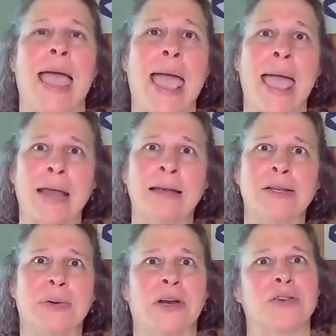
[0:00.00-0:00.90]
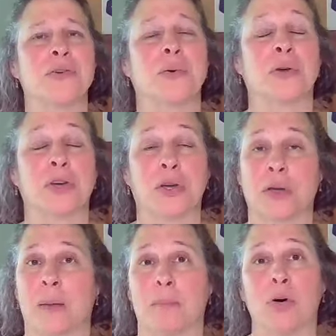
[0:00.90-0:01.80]
And you can also
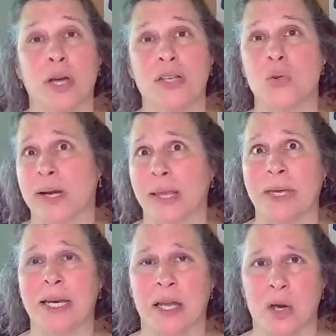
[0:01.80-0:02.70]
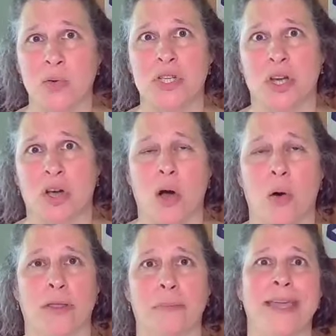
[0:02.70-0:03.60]
book a 20-minute coaching call
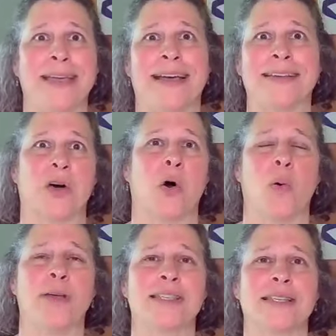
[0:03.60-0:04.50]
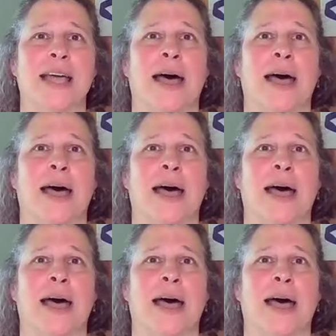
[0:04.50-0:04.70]
with me, as always.